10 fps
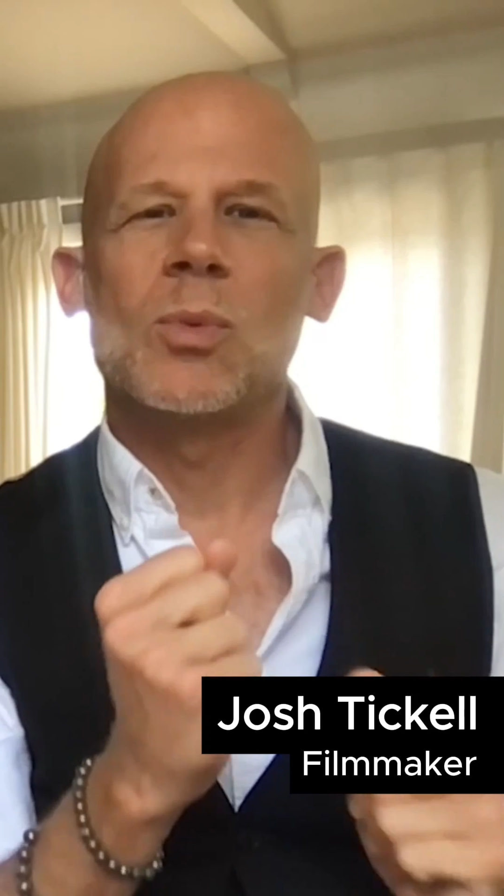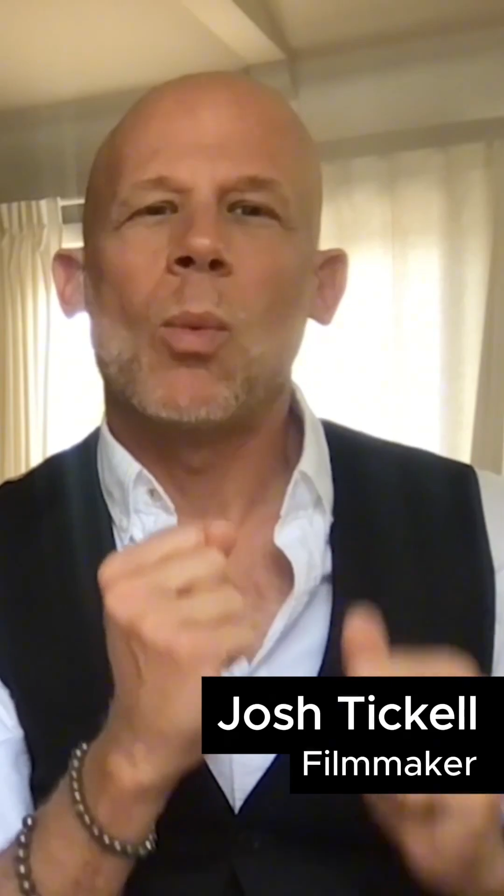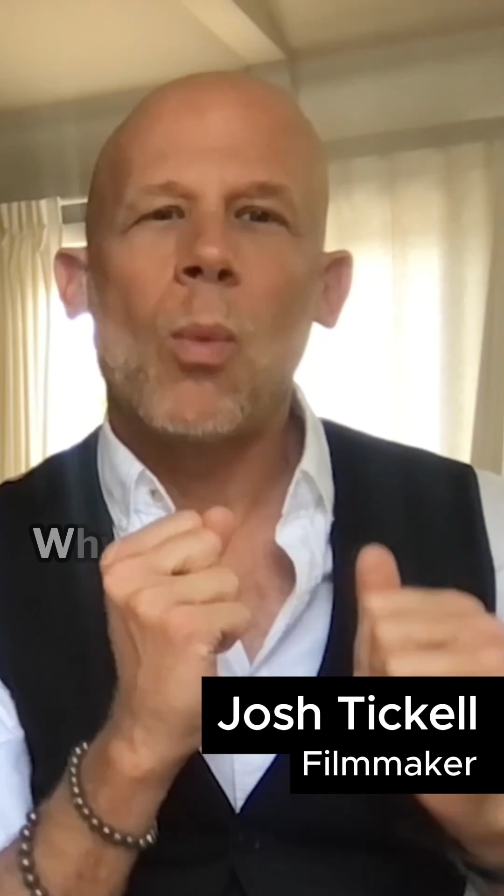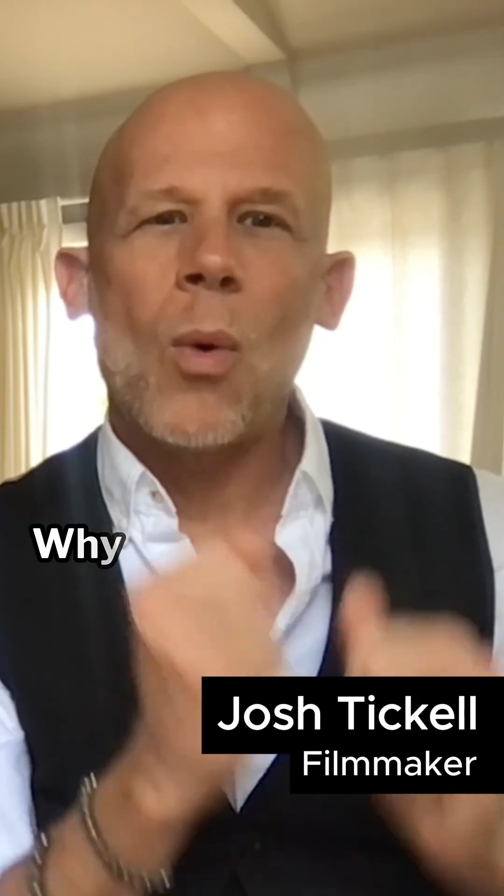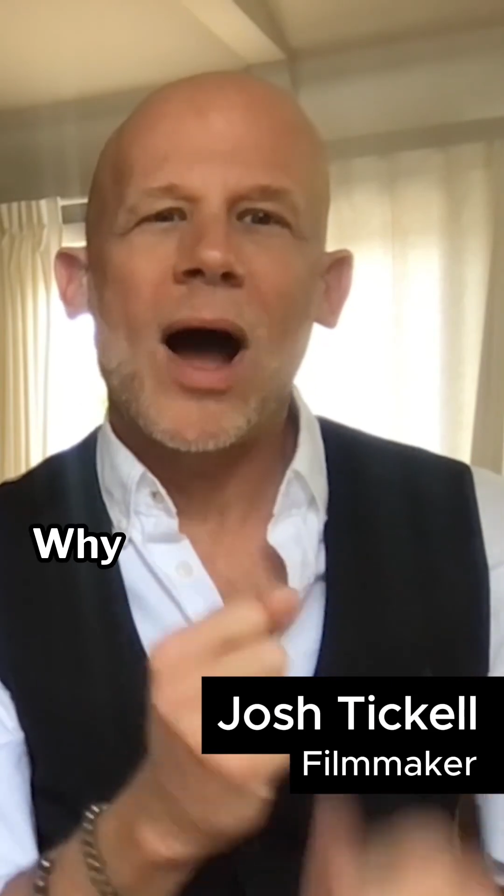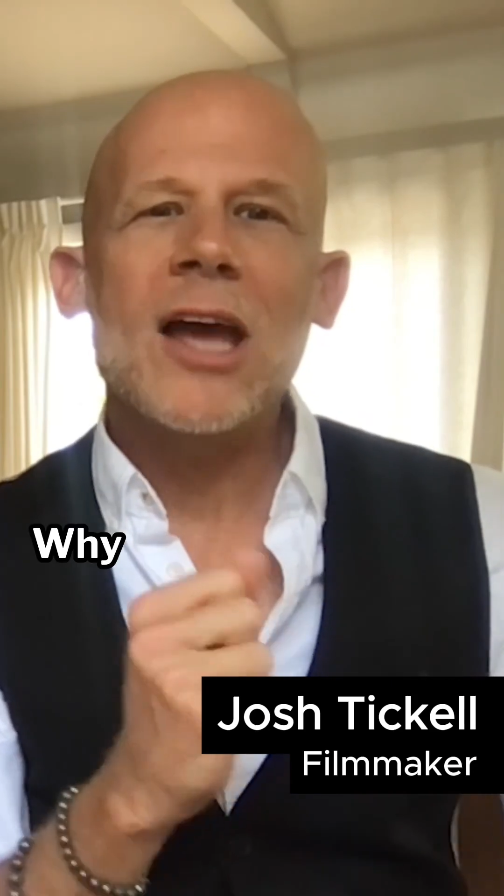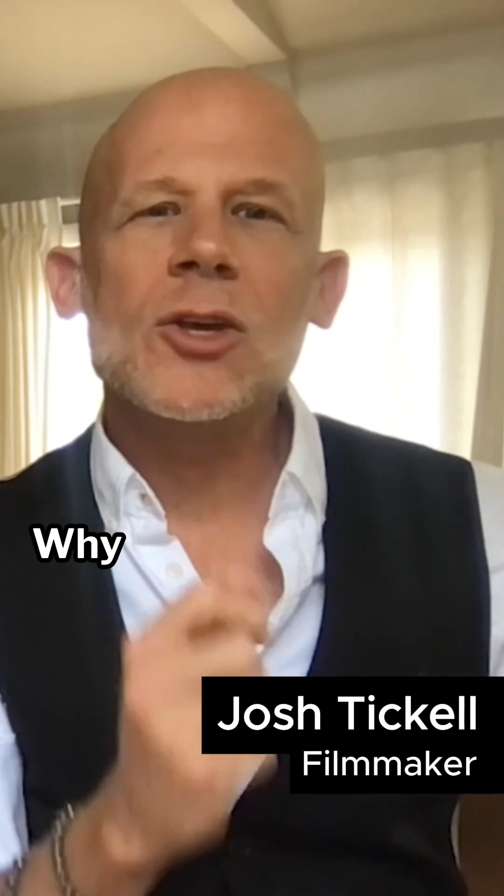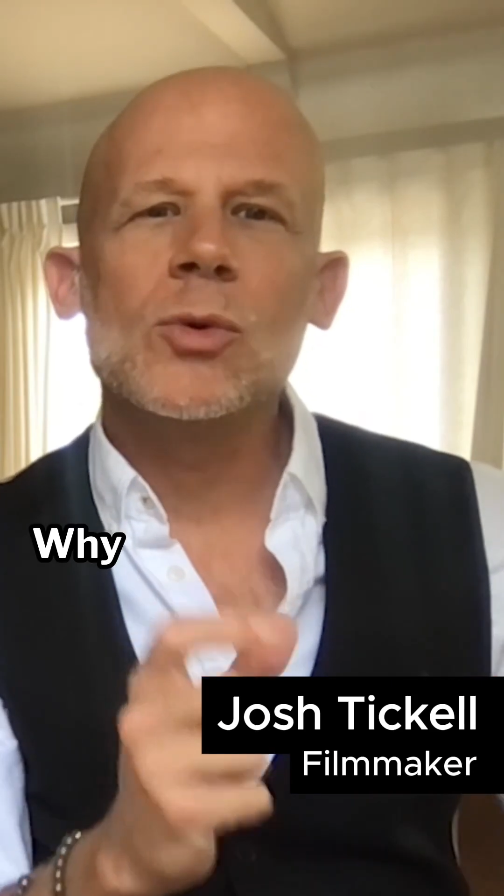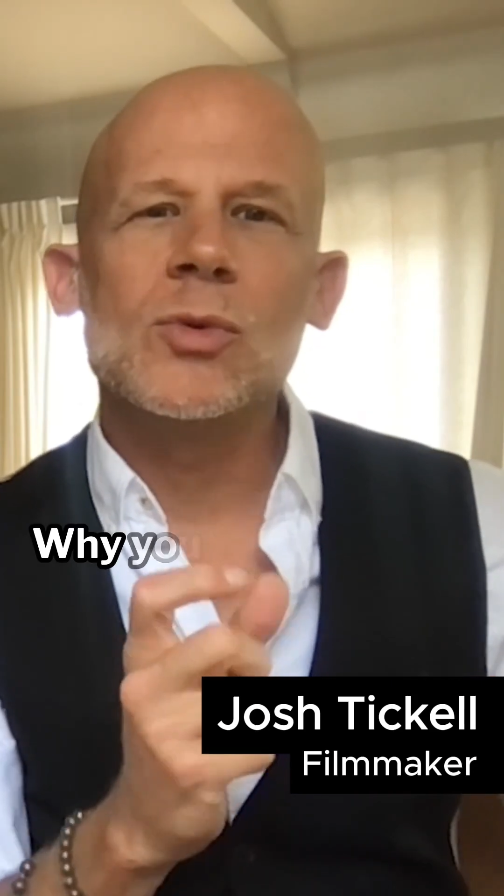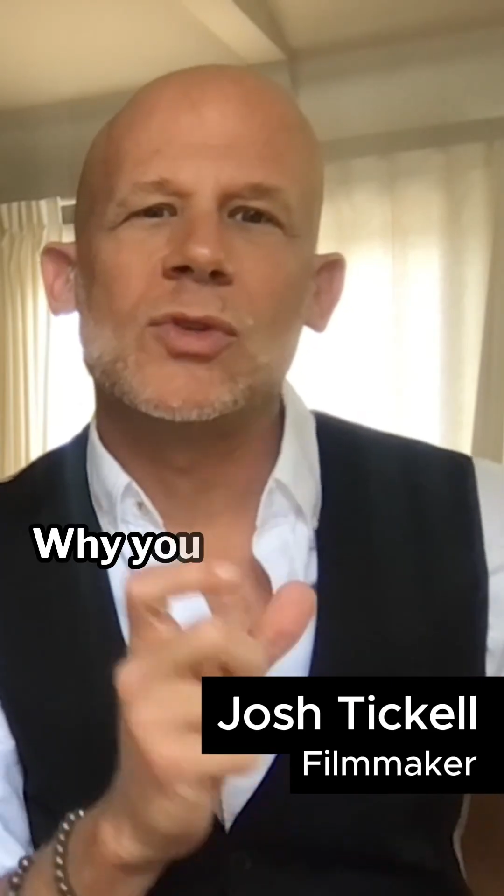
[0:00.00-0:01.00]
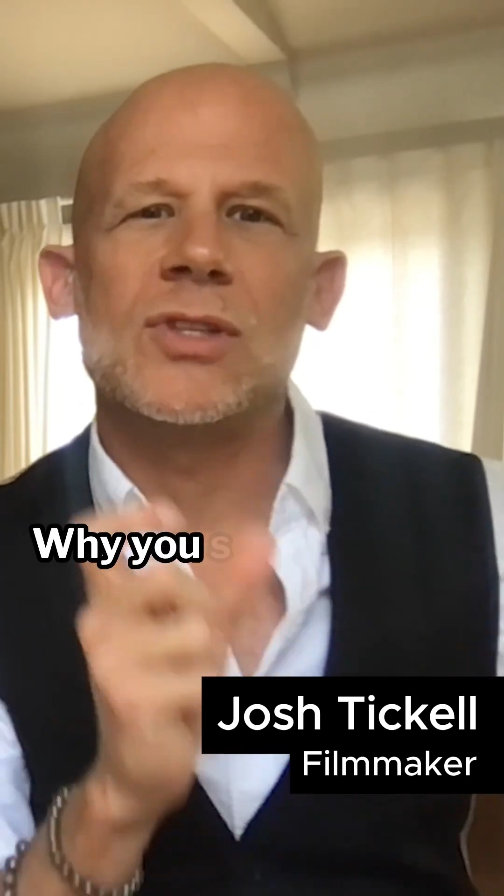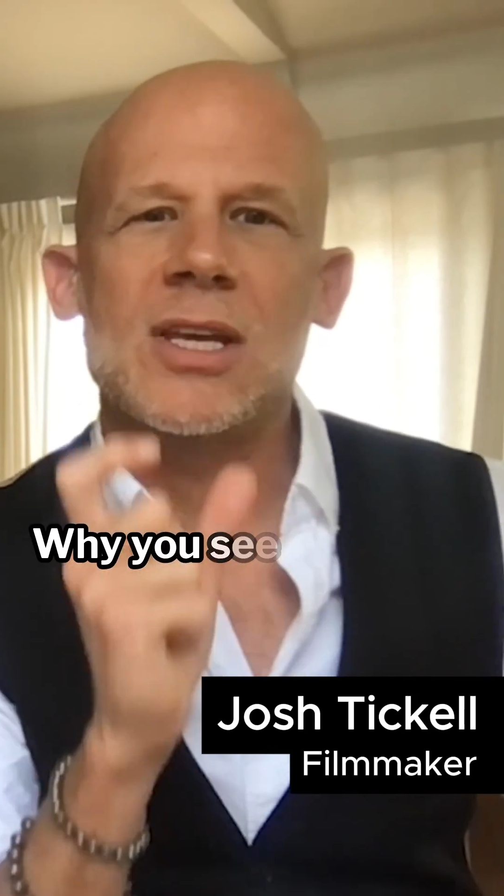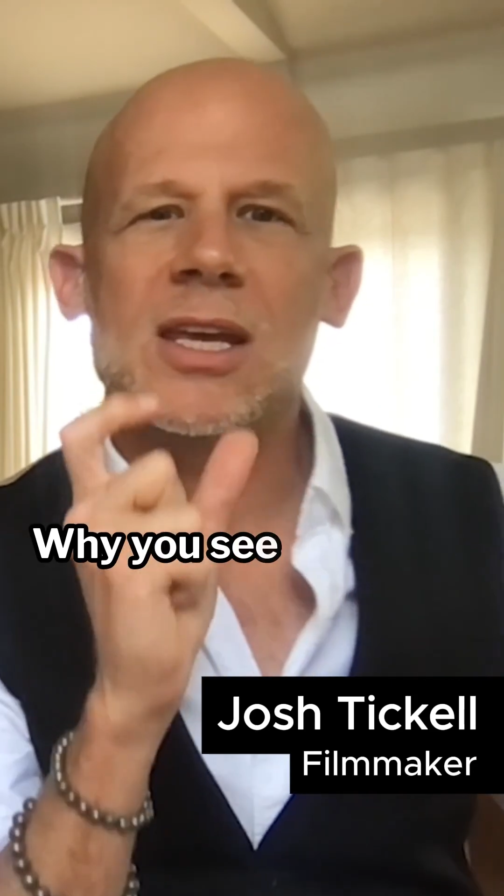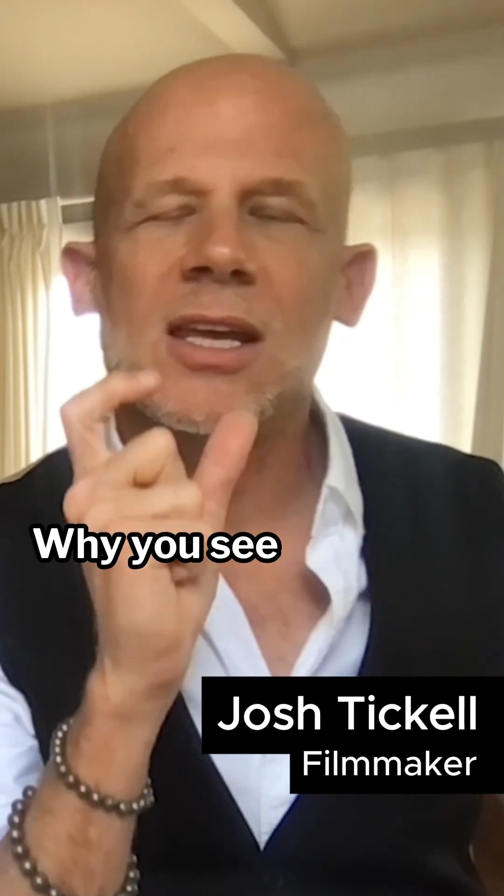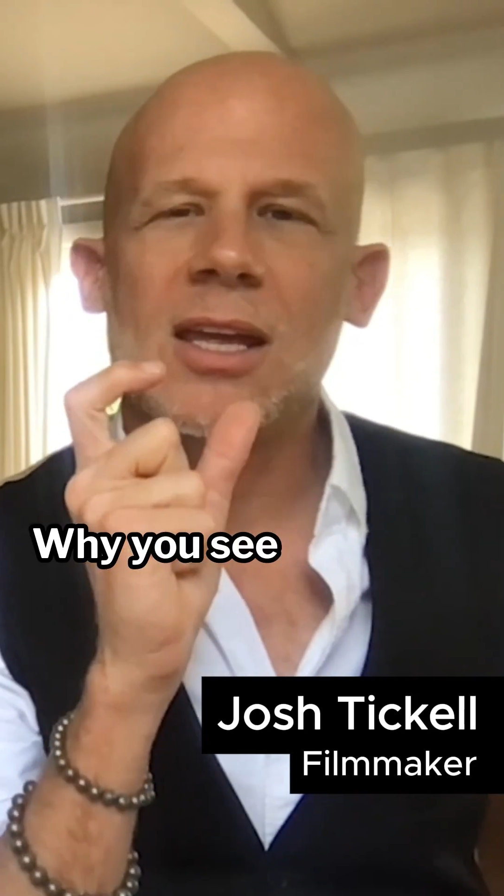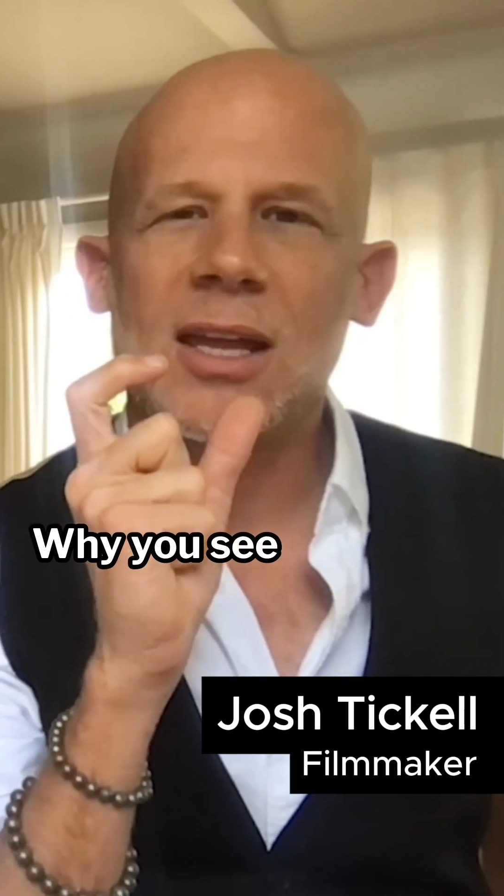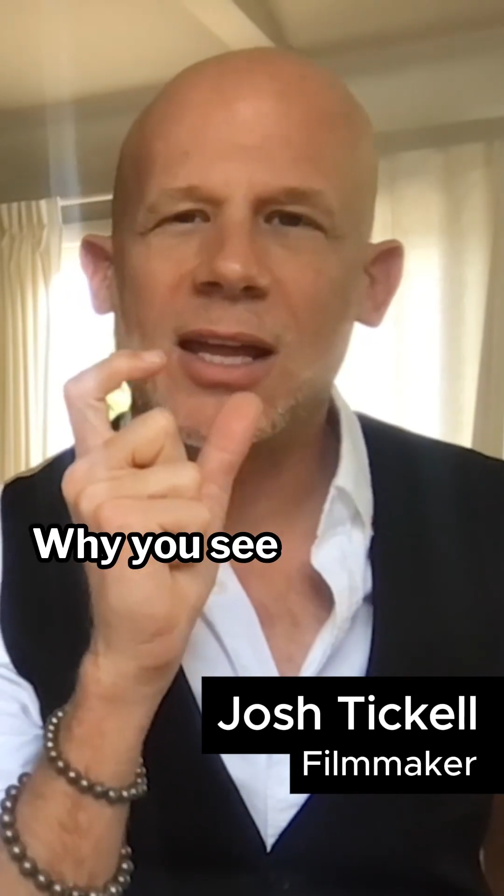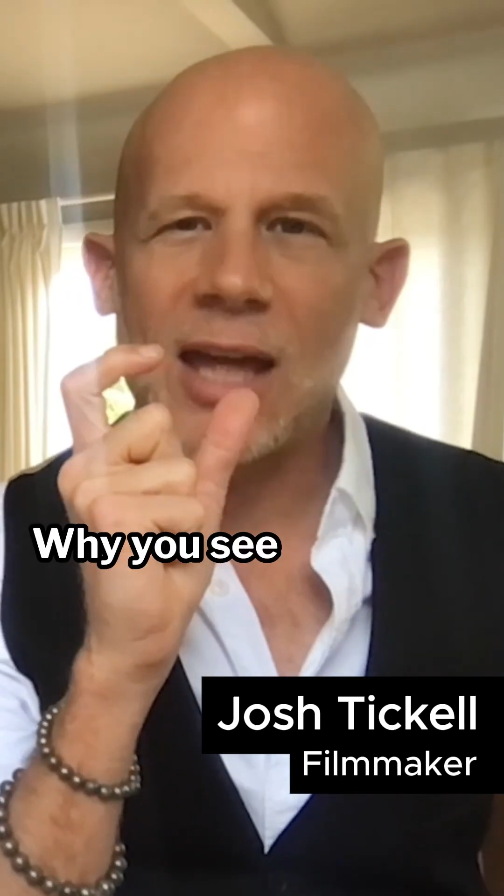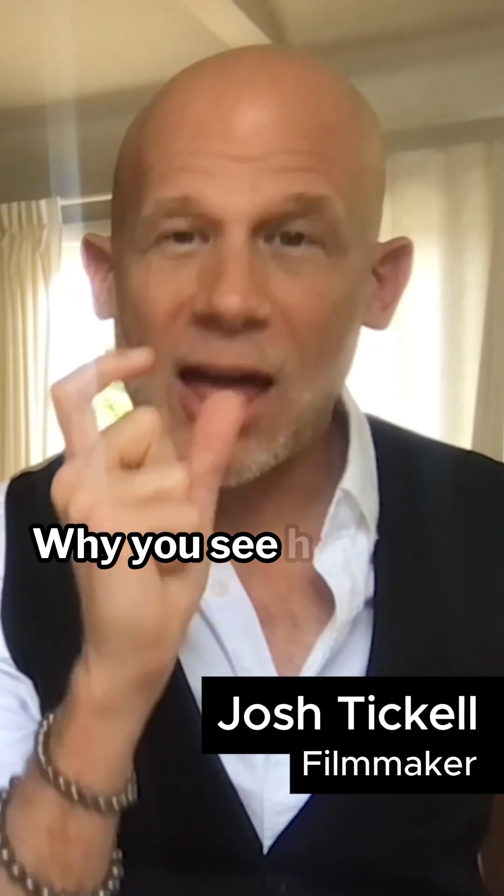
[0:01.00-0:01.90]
why you see